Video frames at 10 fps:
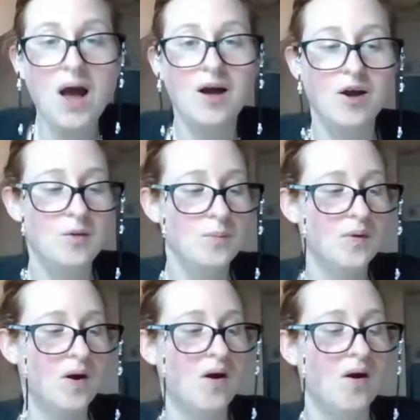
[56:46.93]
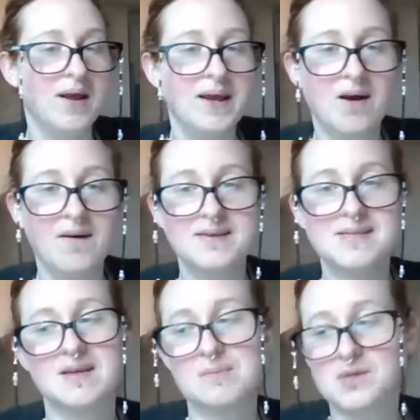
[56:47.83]
I kind of
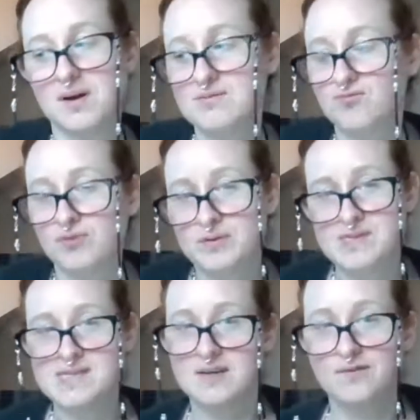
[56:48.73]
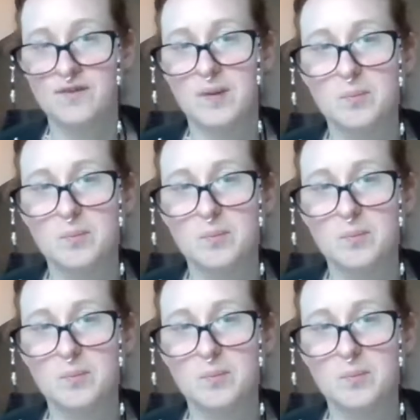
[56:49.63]
sometimes rooted for the